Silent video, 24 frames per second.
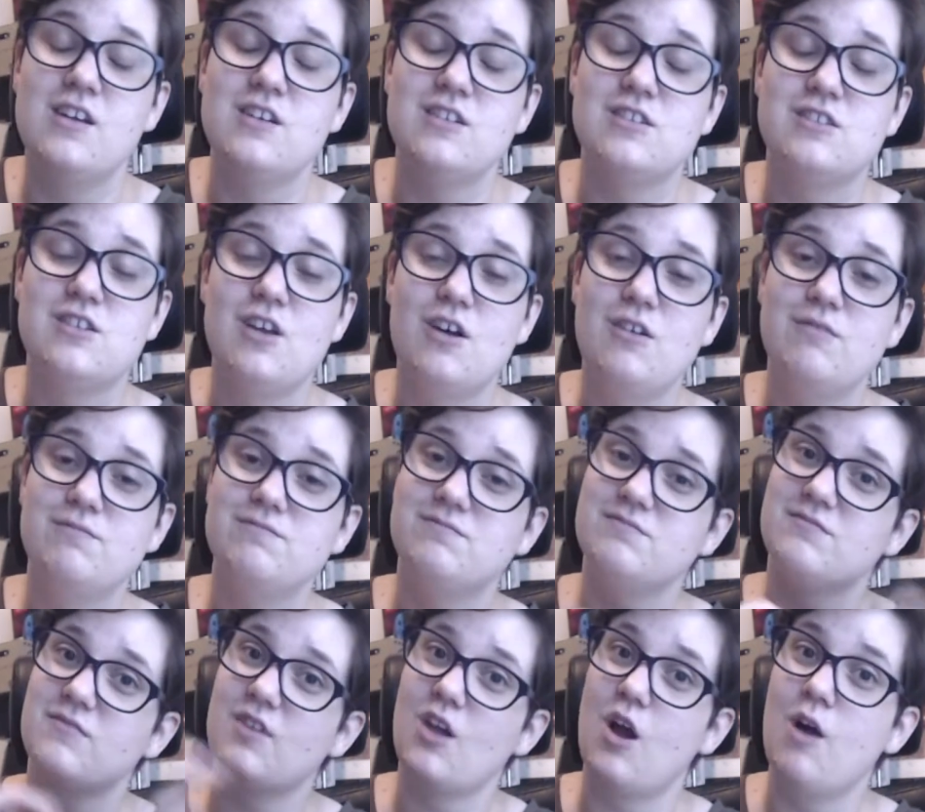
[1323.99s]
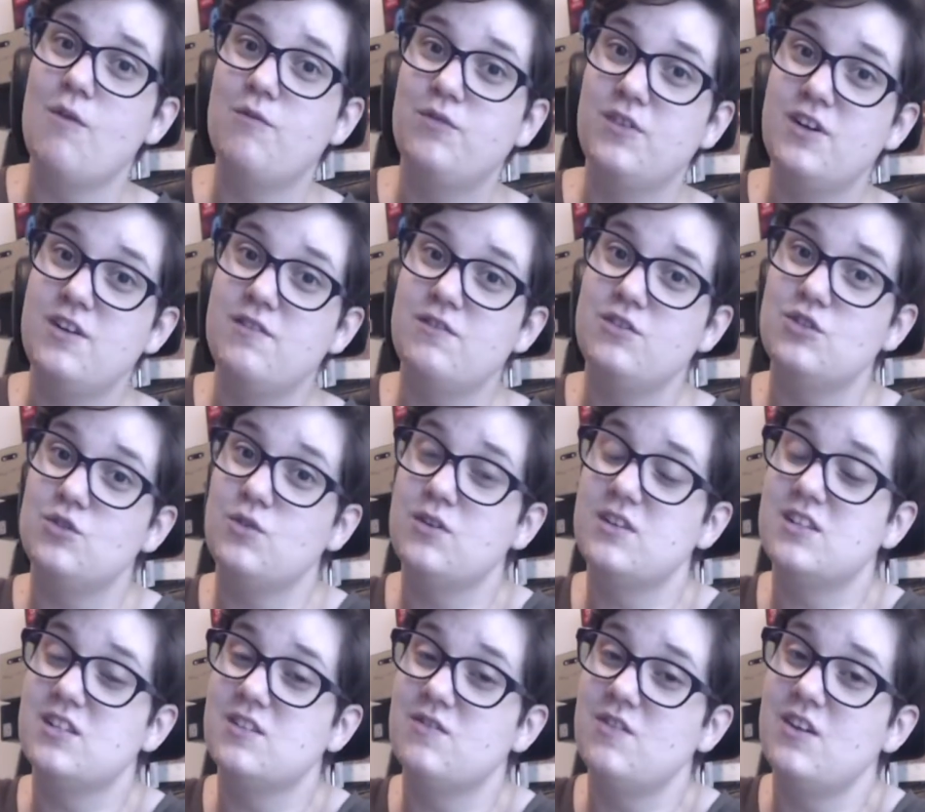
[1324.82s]
So hopefully you've
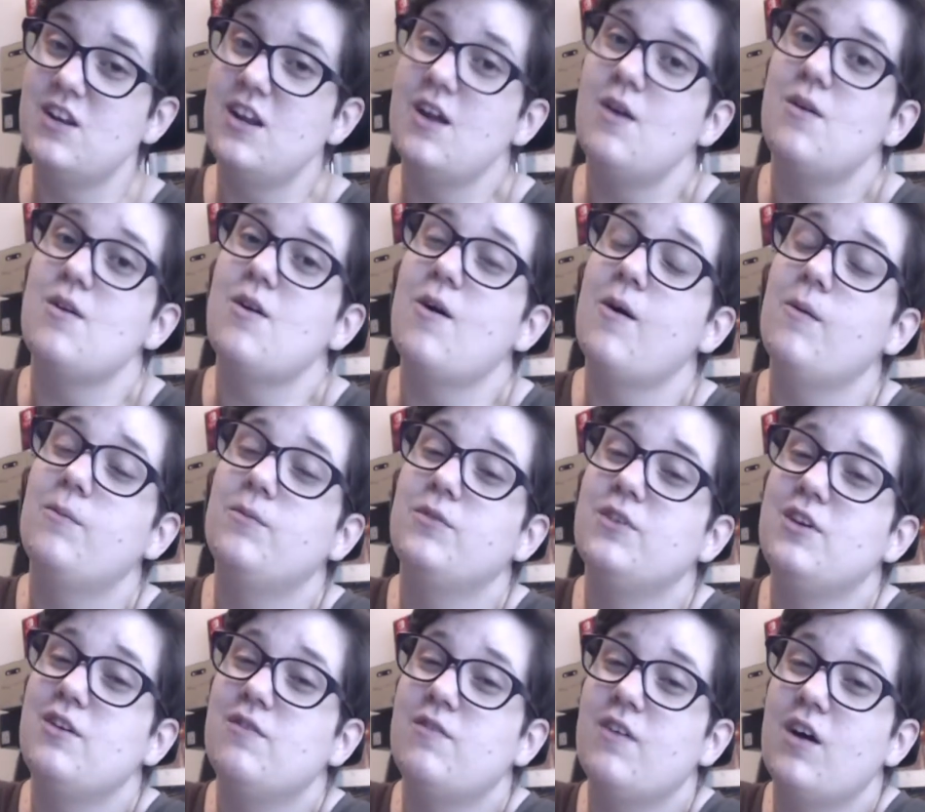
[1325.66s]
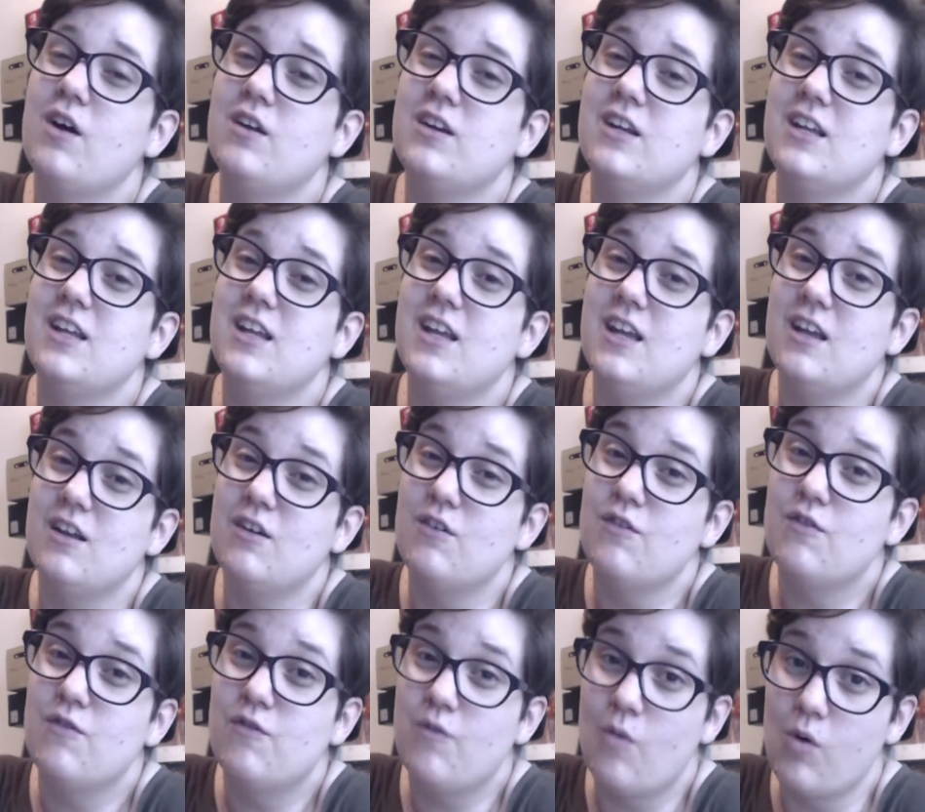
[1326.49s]
enjoyed this video and hopefully you found it
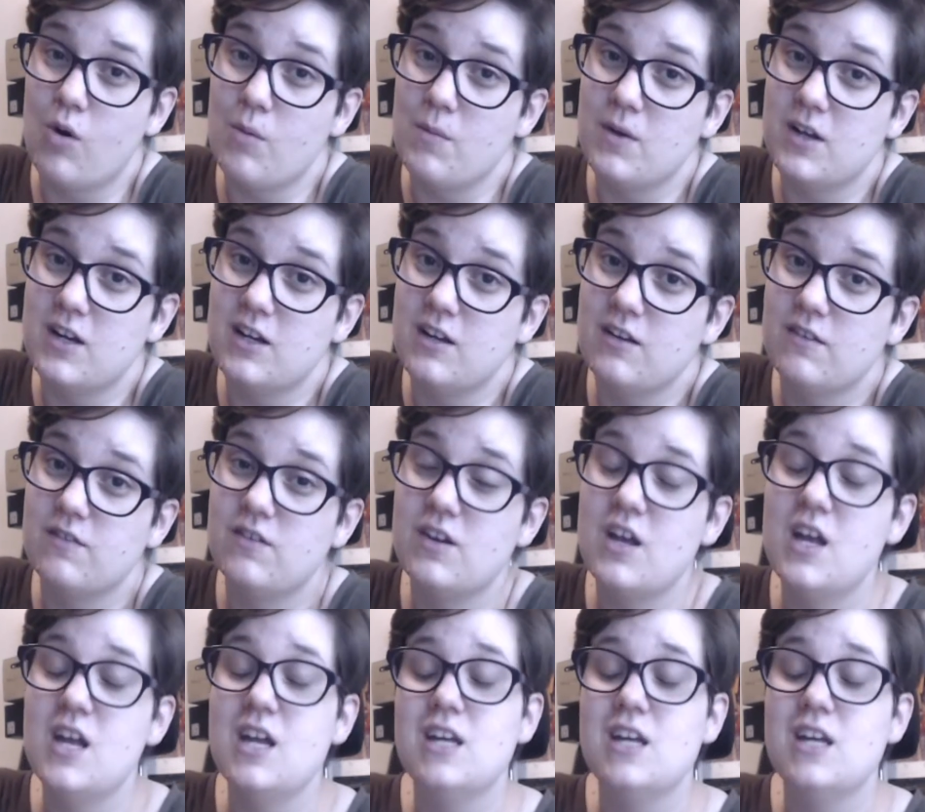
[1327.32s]
informative.